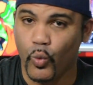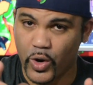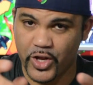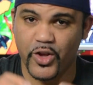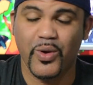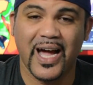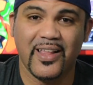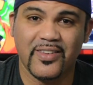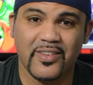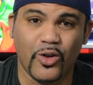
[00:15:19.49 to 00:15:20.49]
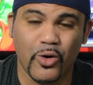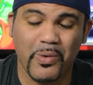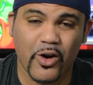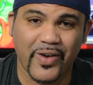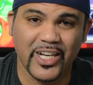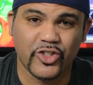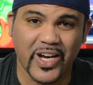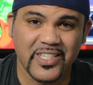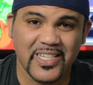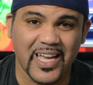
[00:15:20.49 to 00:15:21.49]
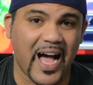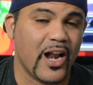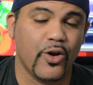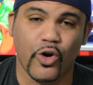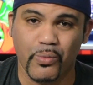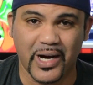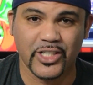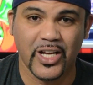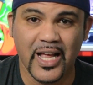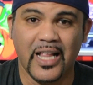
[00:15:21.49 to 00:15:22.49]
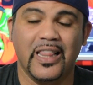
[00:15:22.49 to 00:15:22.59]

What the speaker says: What do you guys know about ray tracing? I don't know much.